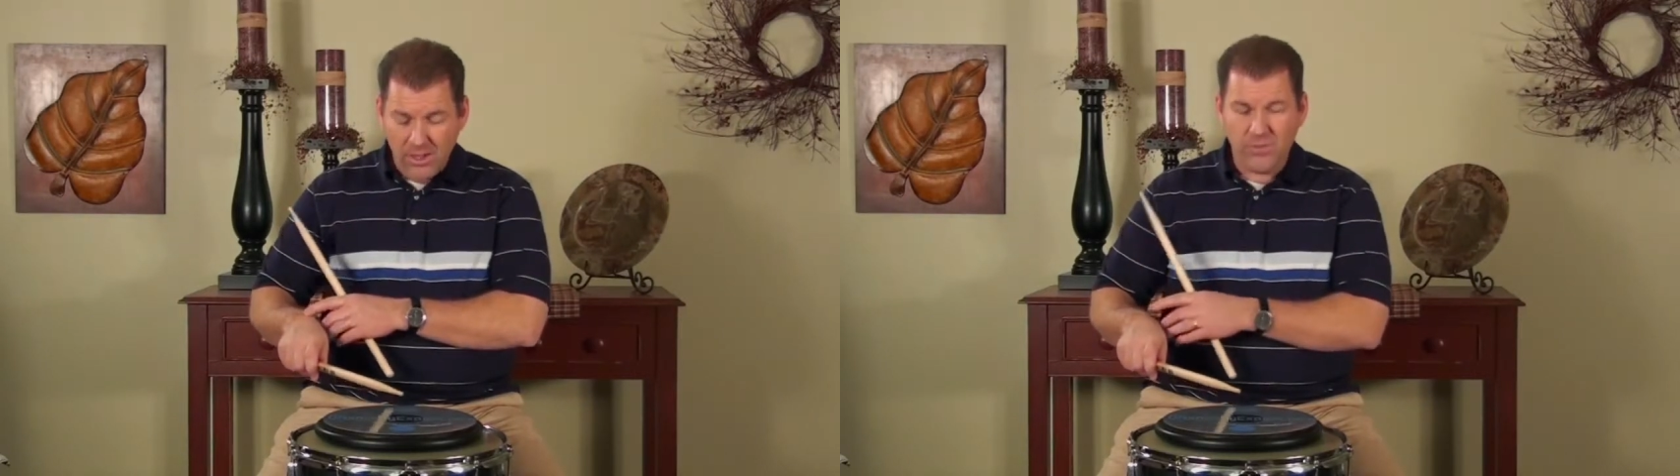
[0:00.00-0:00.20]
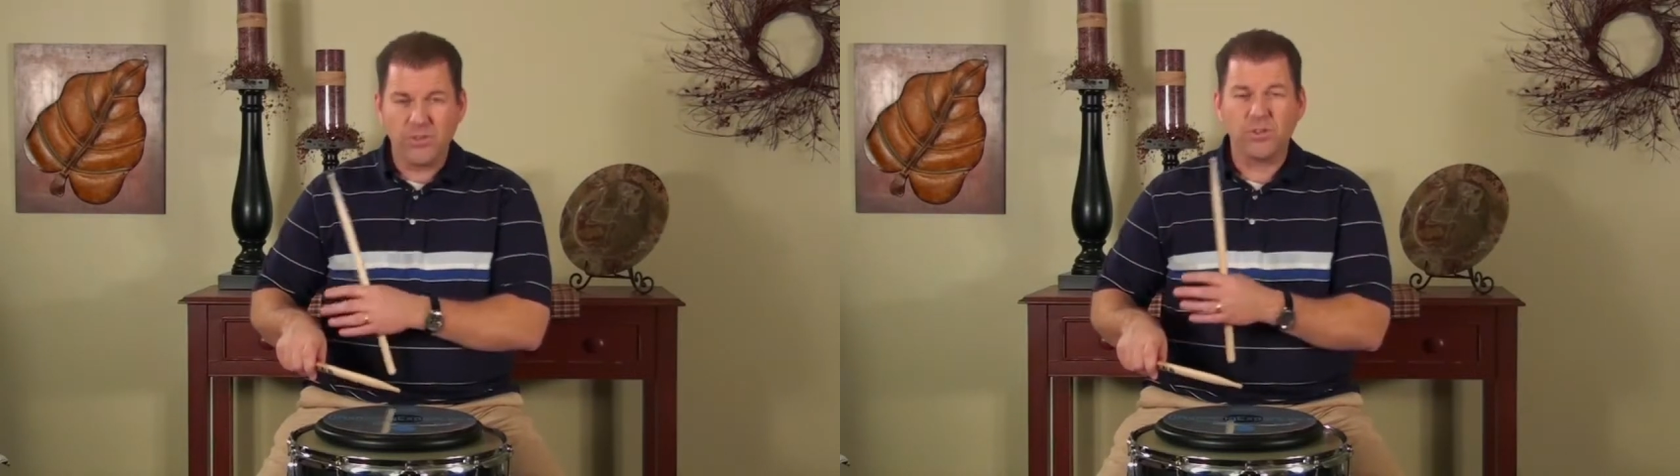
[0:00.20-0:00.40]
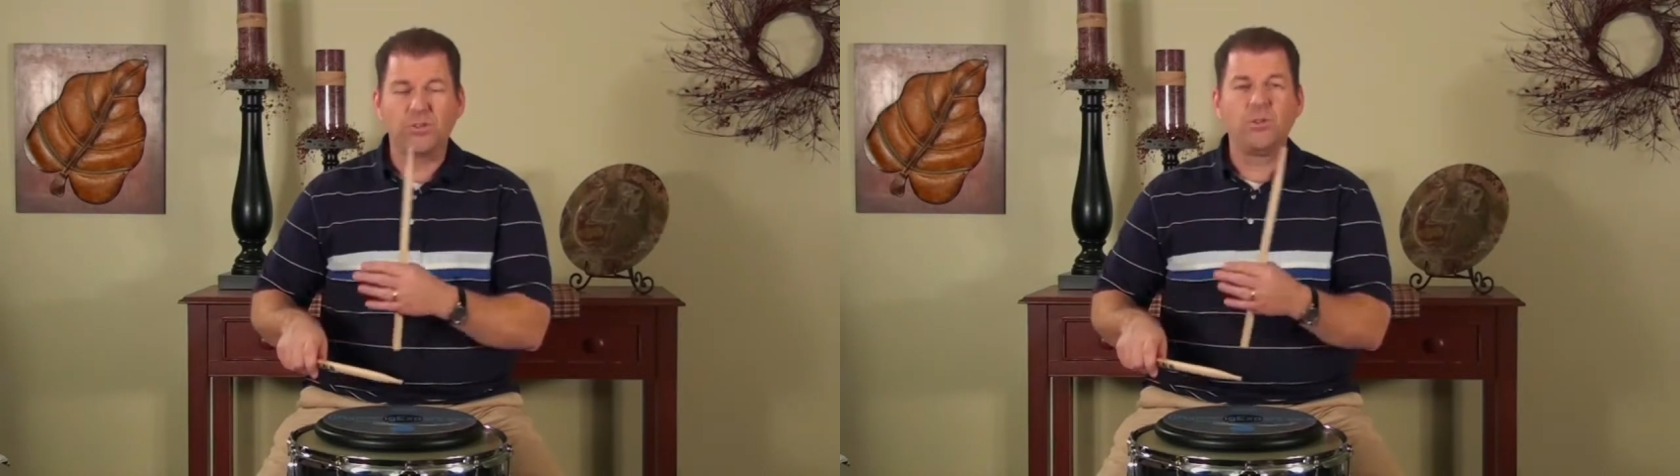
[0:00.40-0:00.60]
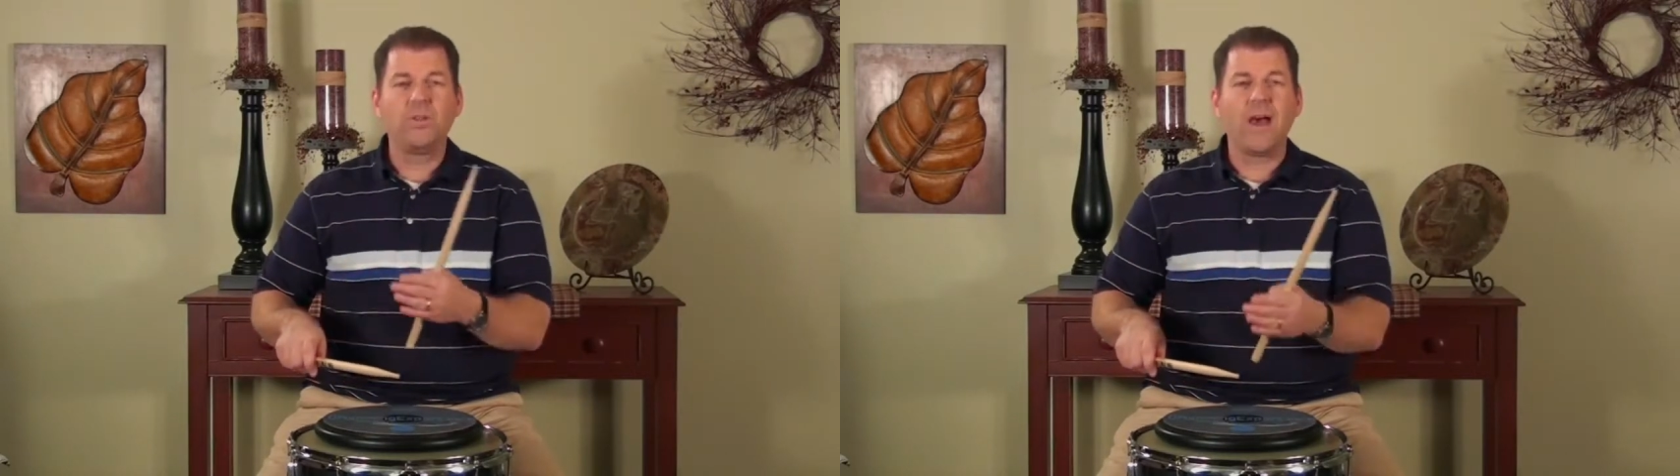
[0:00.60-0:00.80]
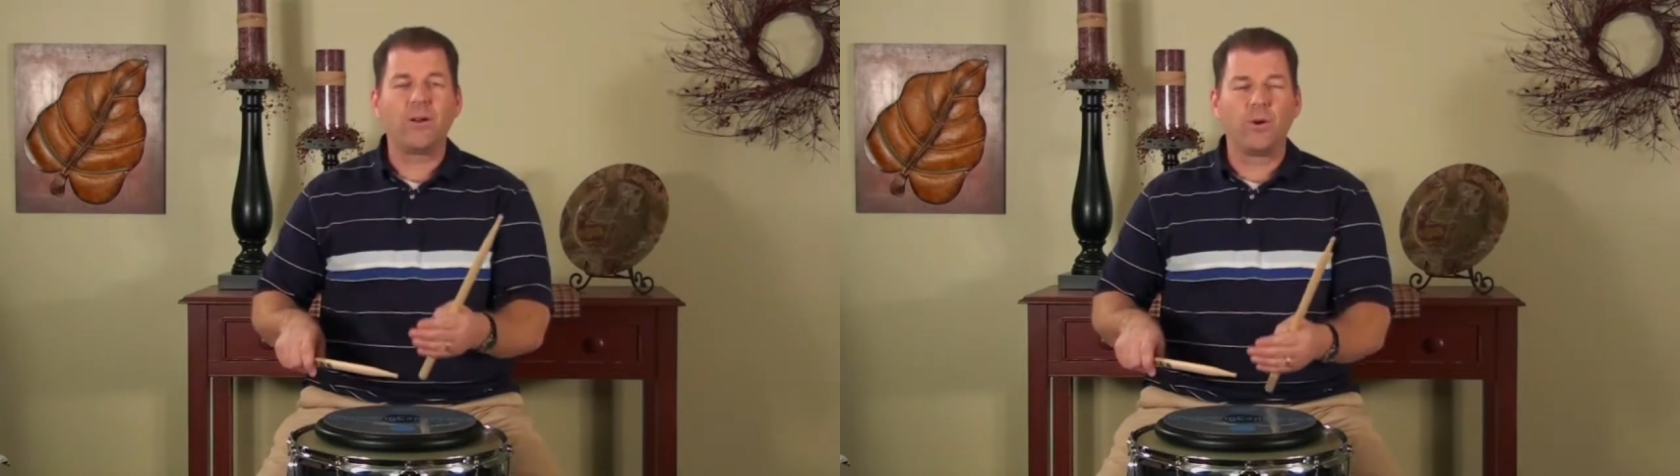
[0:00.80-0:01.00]
If you just do
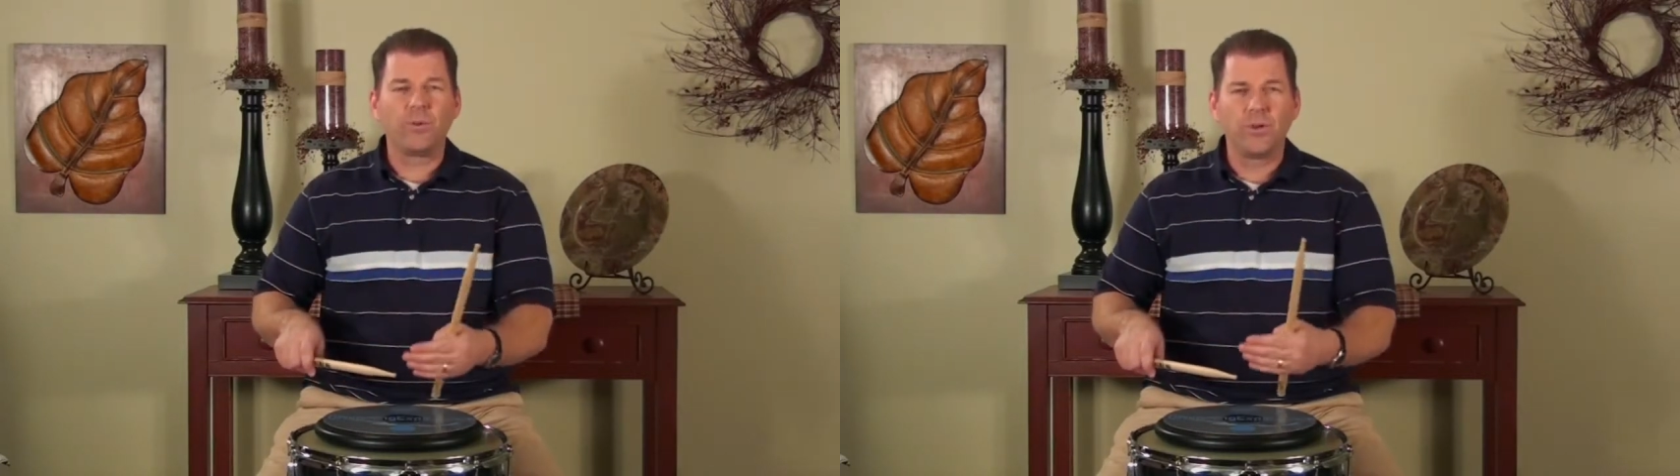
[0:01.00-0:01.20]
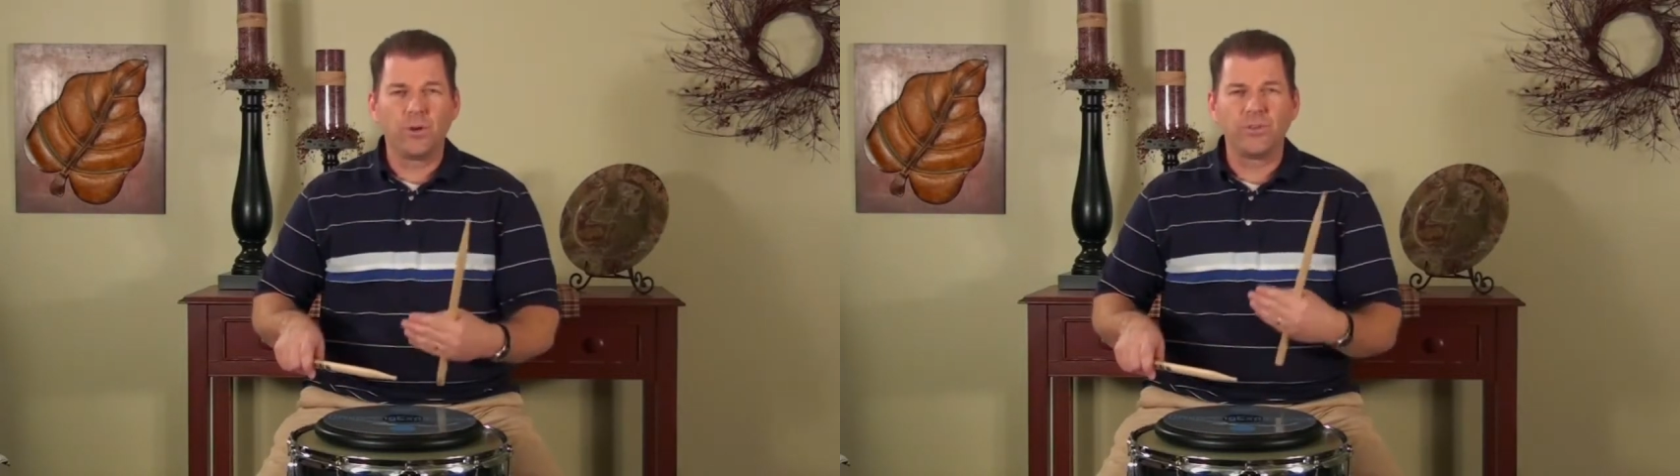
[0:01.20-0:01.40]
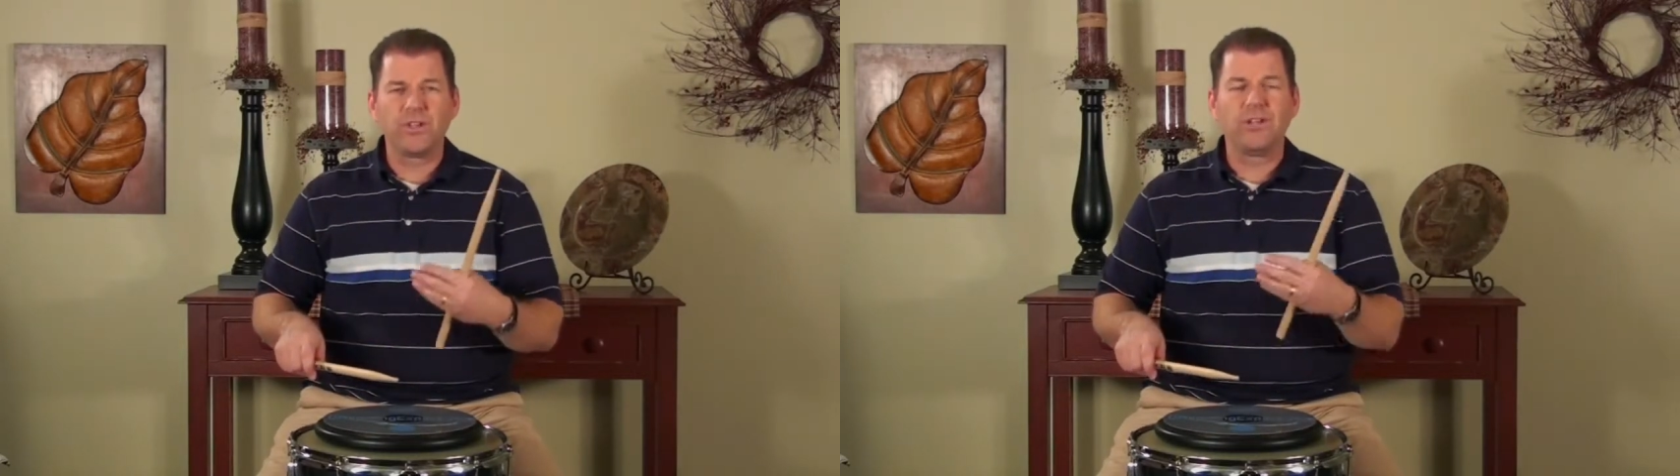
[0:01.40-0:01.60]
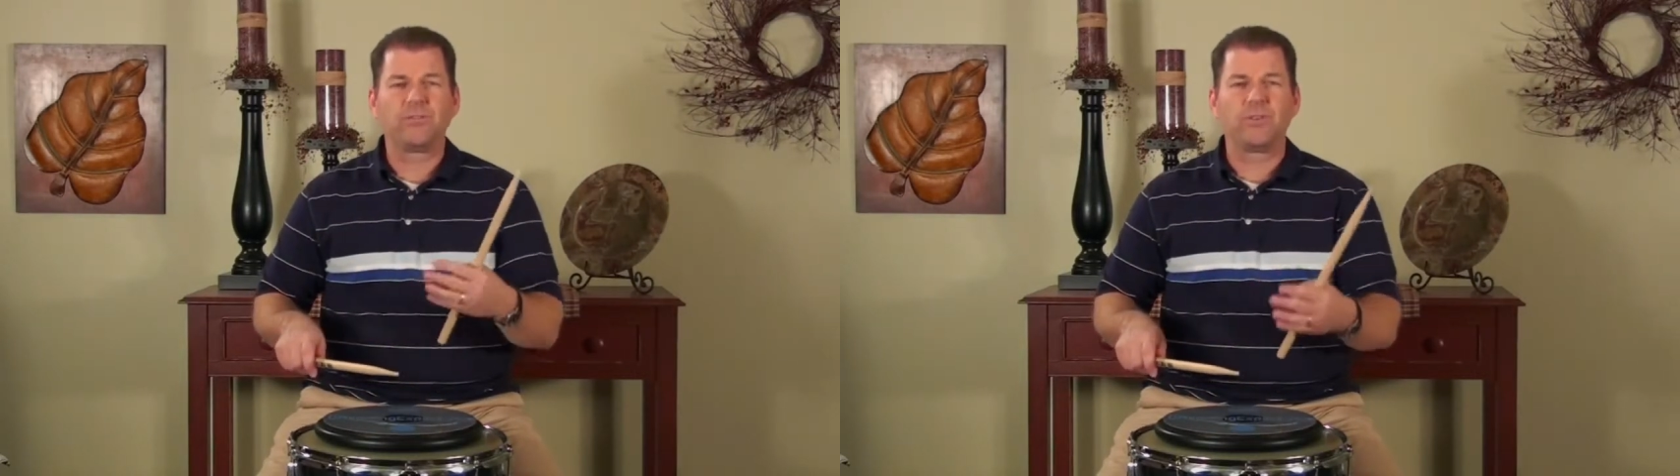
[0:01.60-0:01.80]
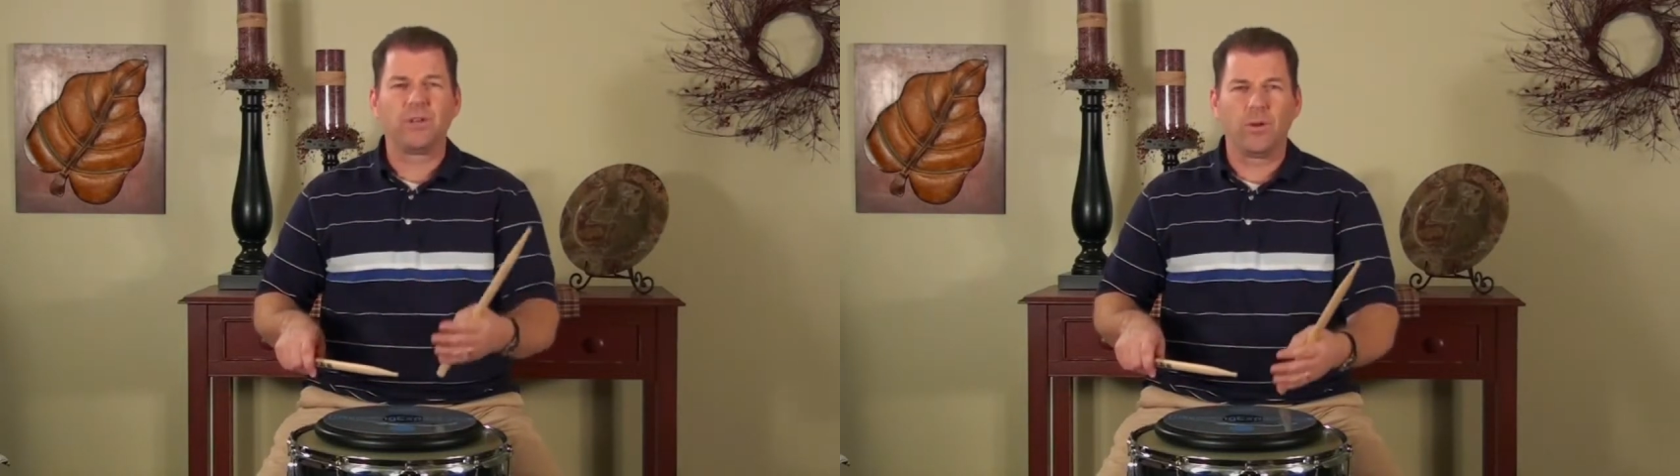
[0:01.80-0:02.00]
that over and over again
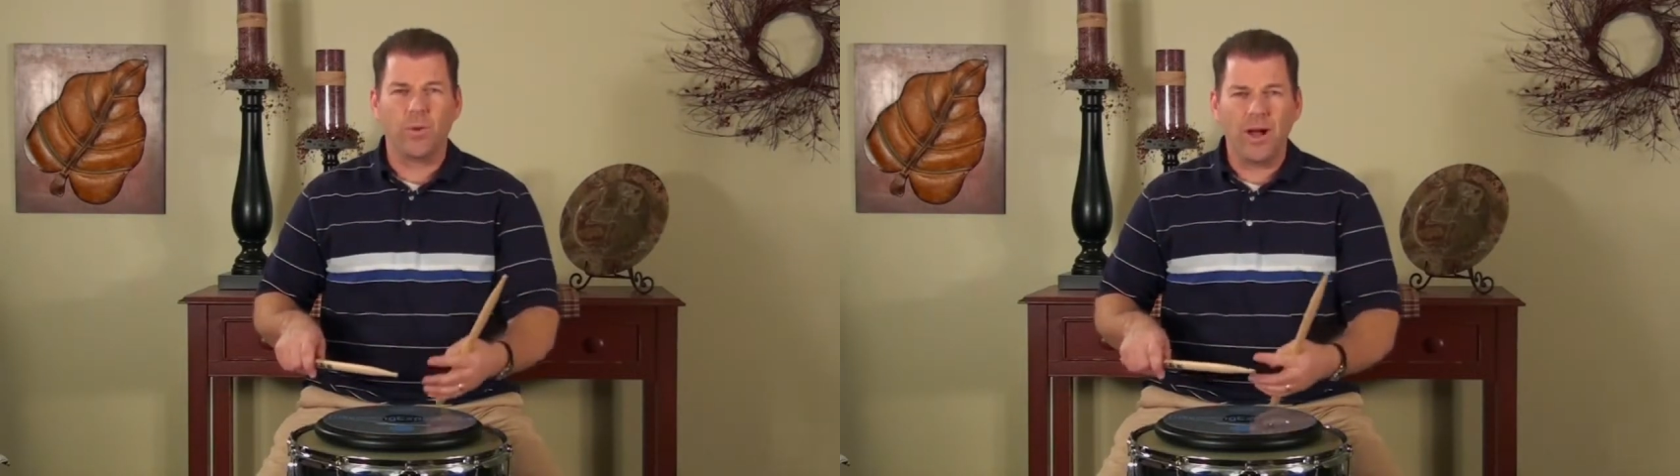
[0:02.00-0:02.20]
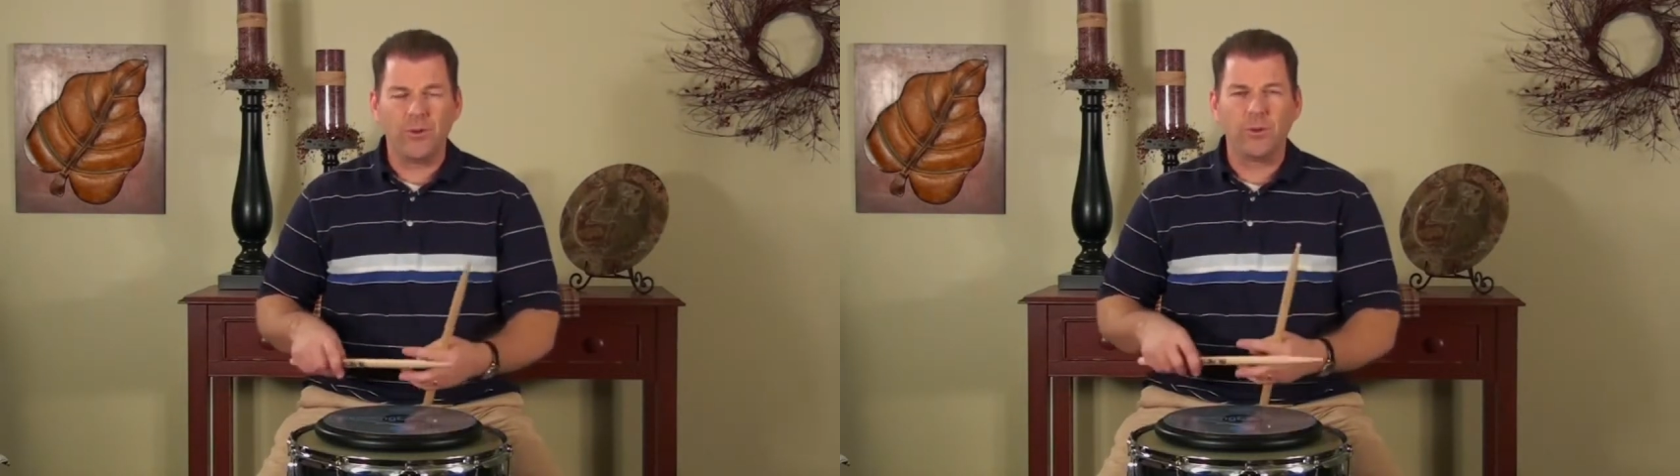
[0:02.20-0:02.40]
for a little while,